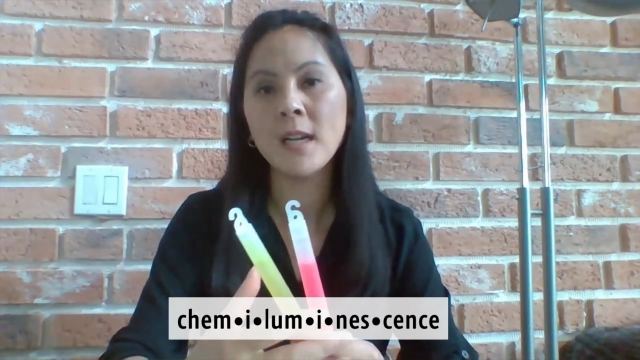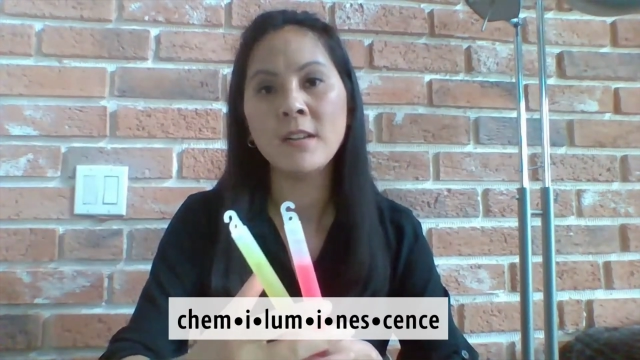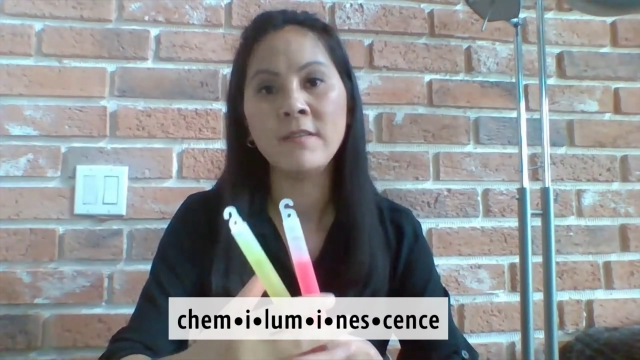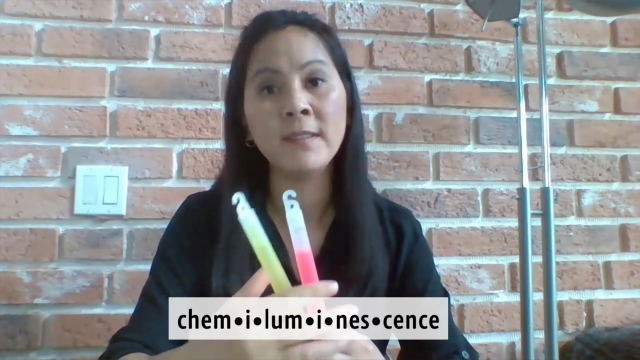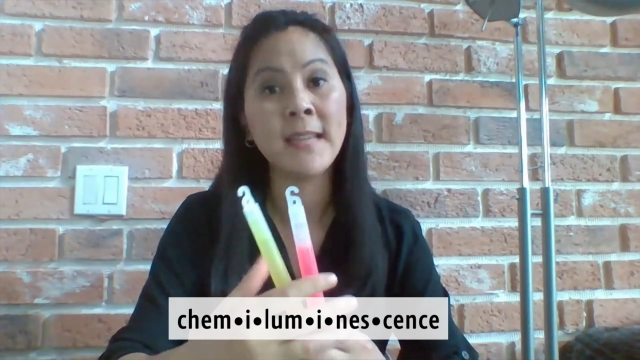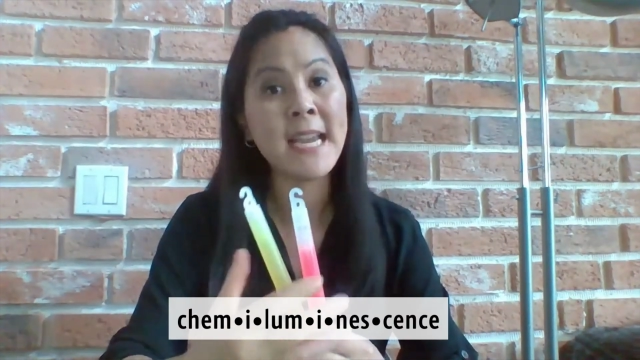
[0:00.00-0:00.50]

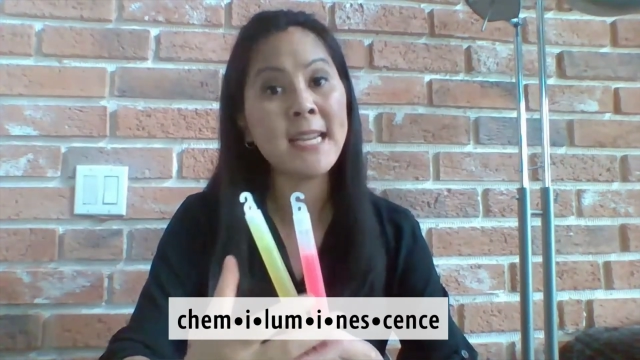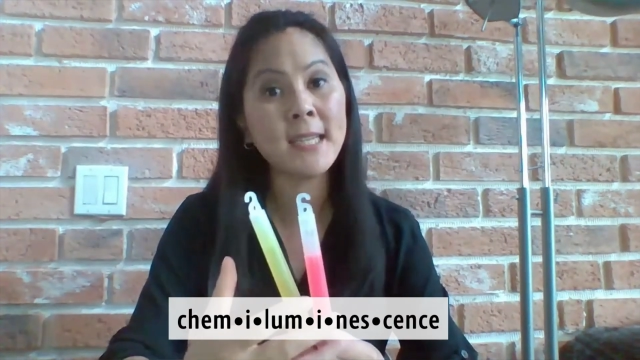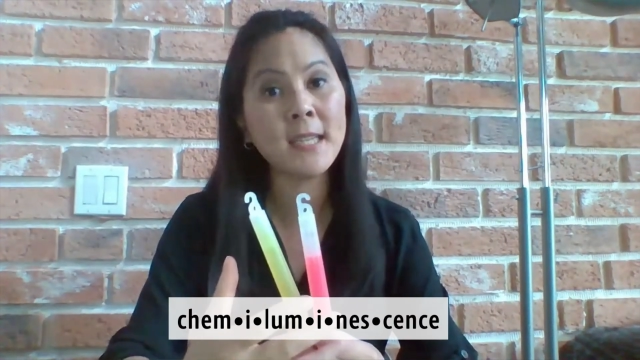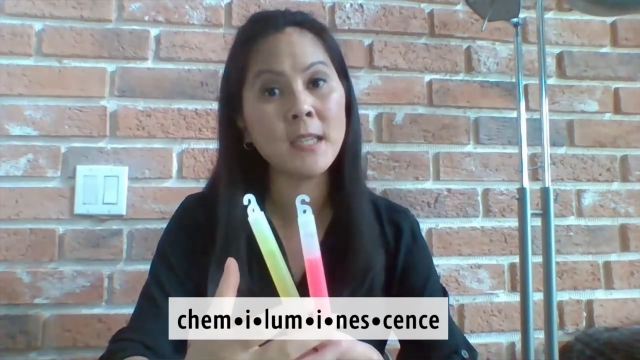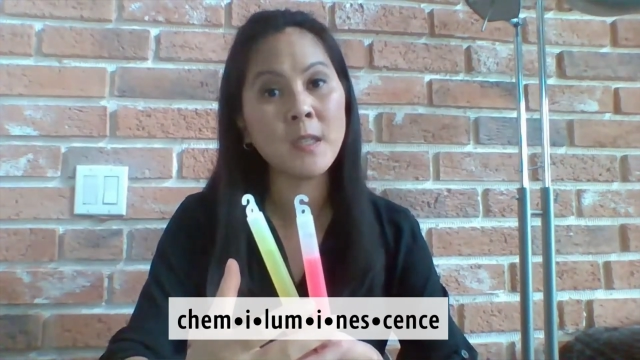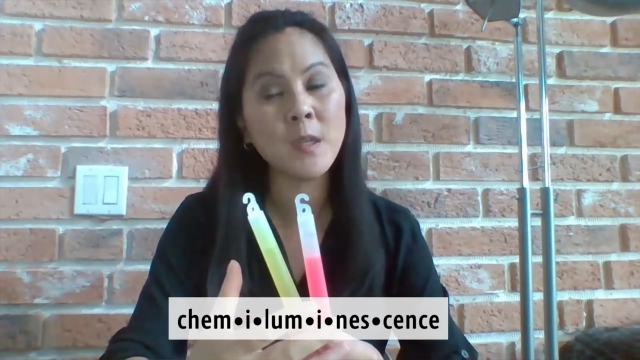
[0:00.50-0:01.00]
of light
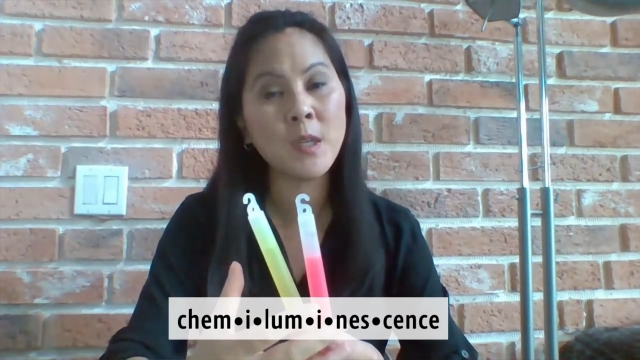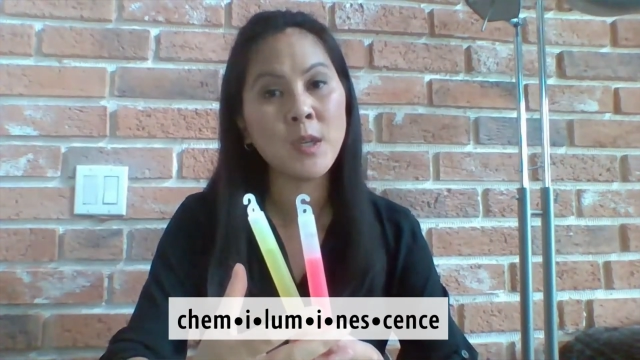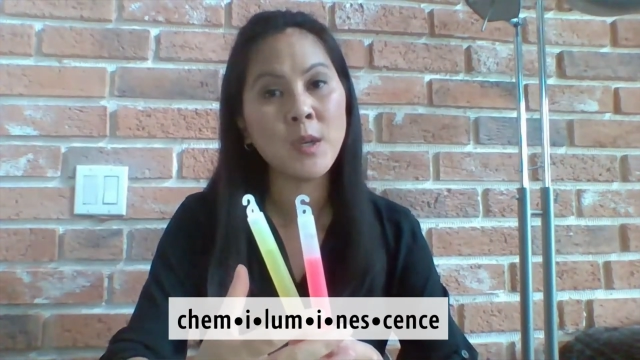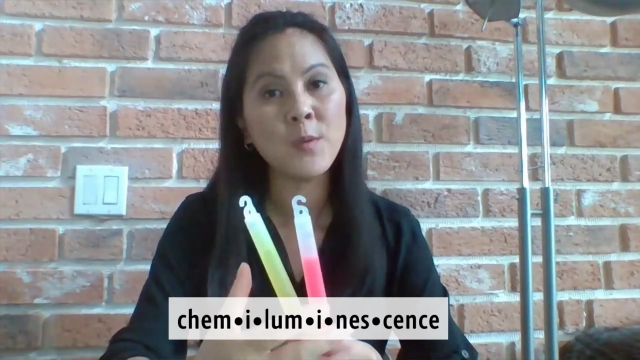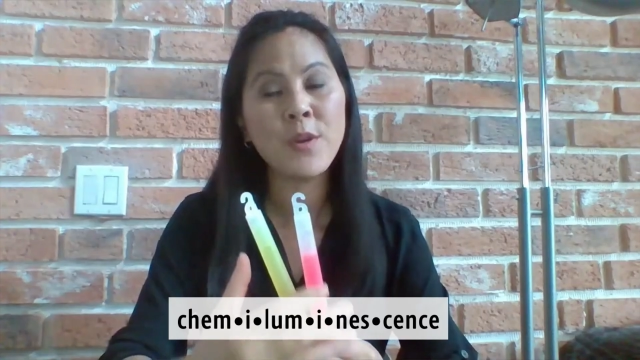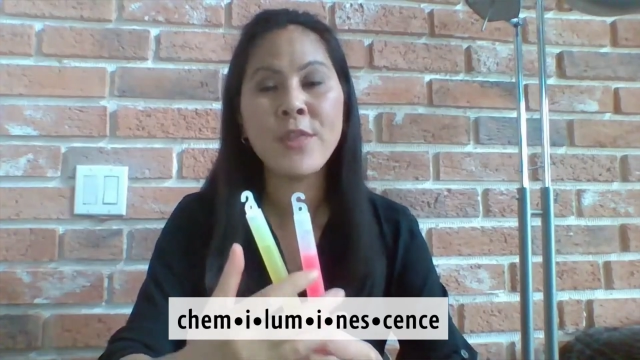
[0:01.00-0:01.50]

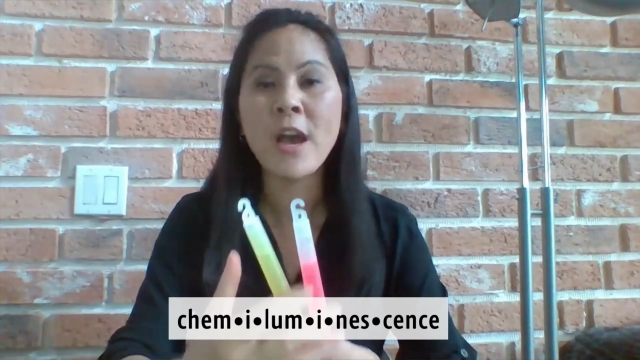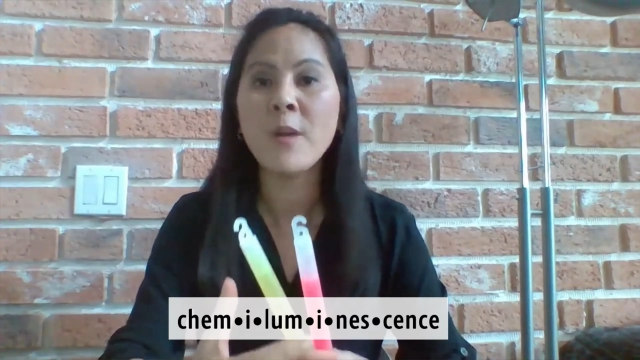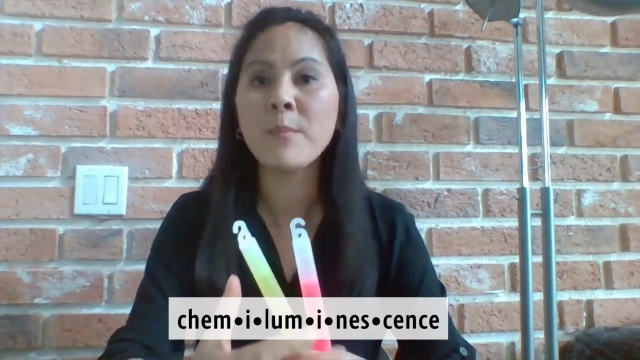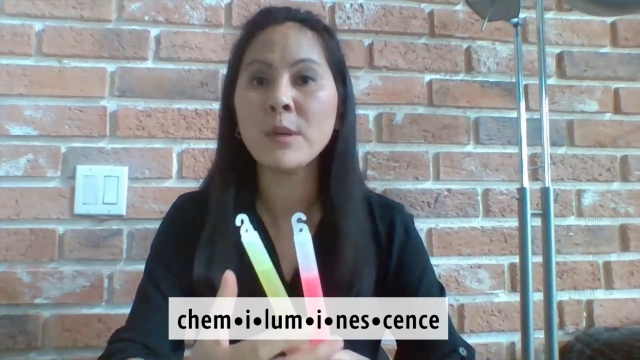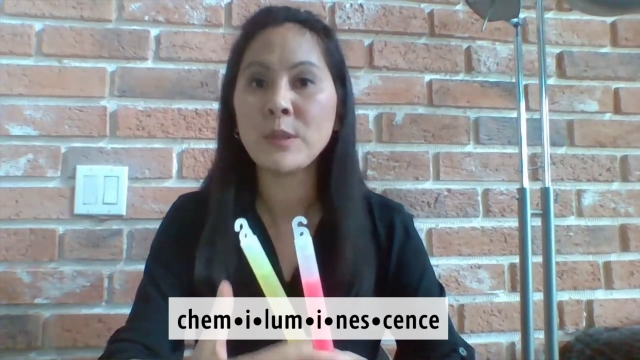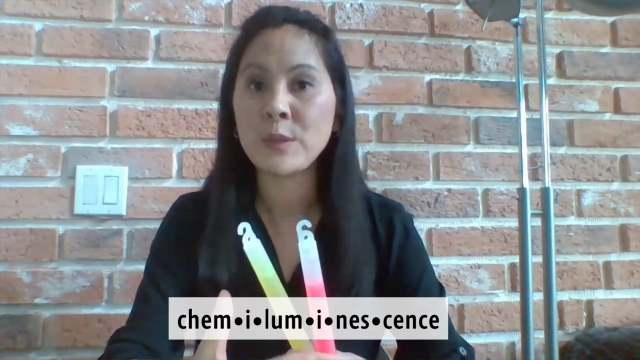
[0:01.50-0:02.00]

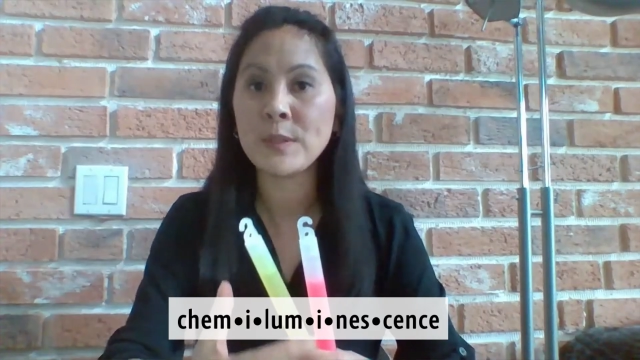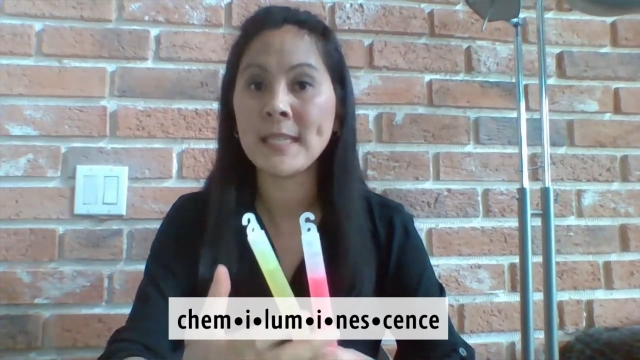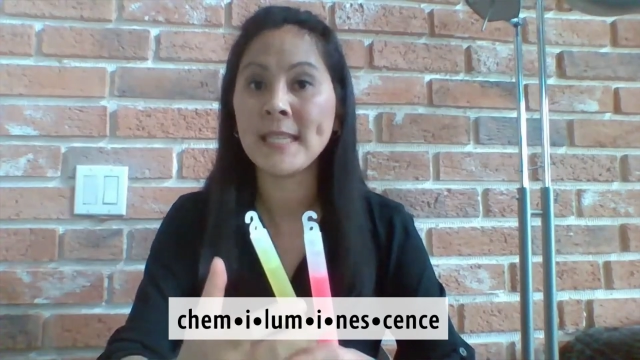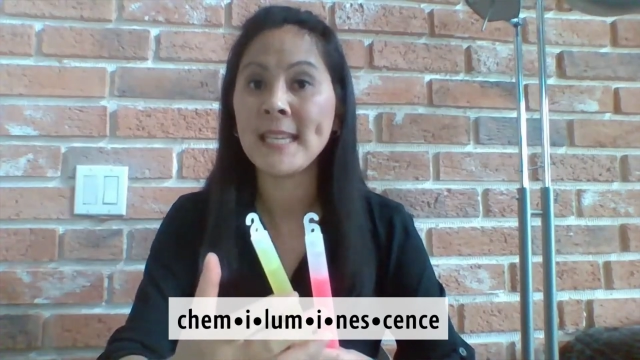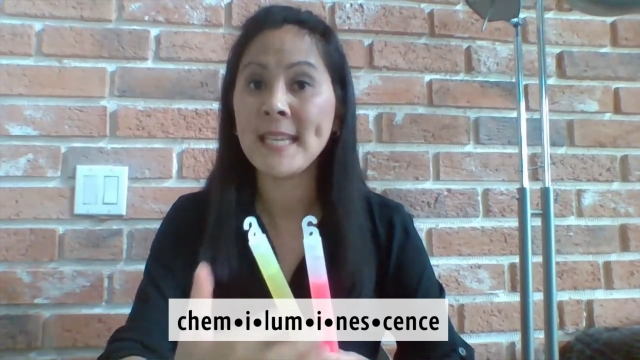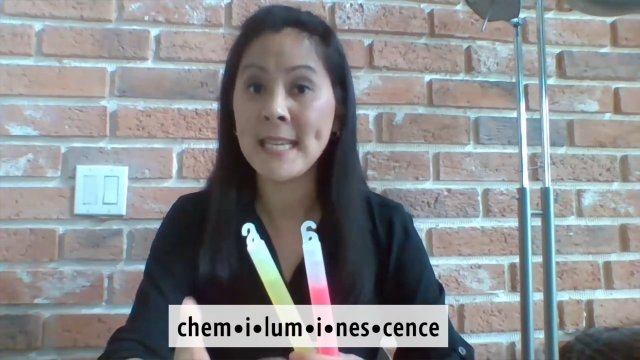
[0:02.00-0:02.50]
without
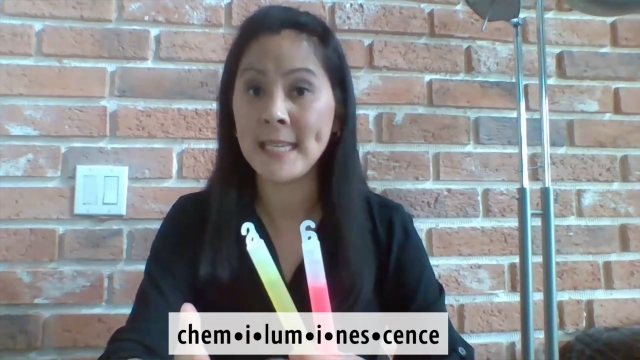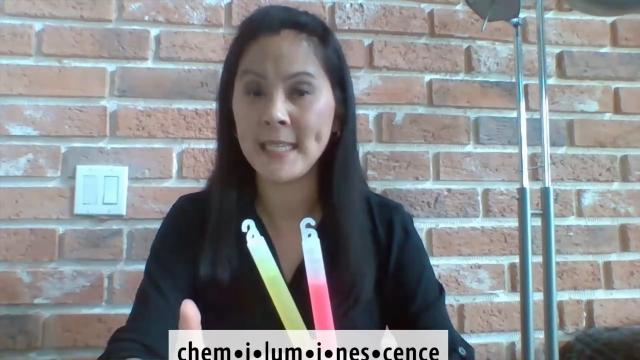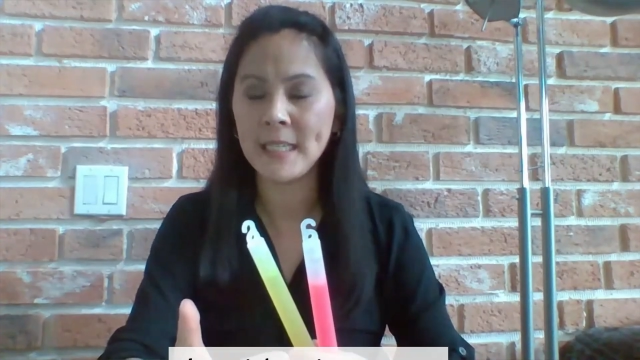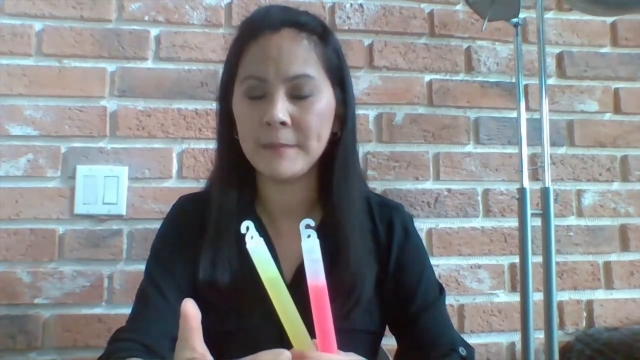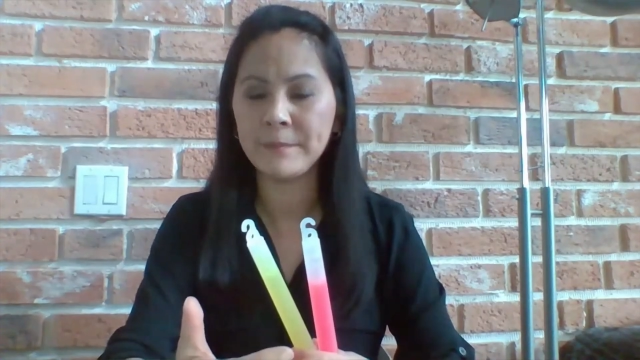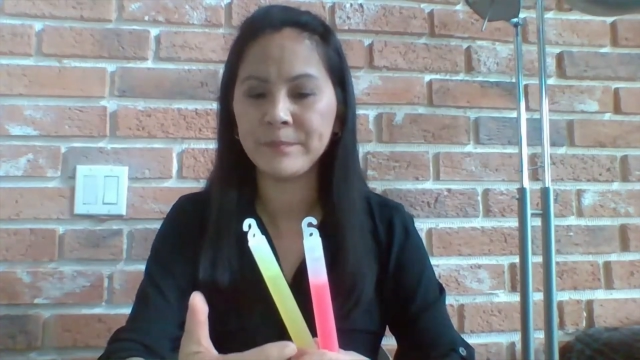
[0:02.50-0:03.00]
producing
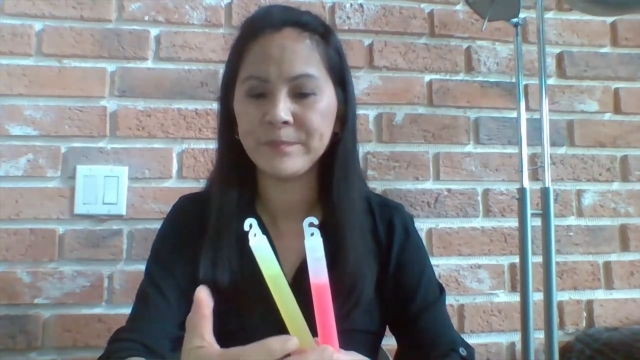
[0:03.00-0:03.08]
heat.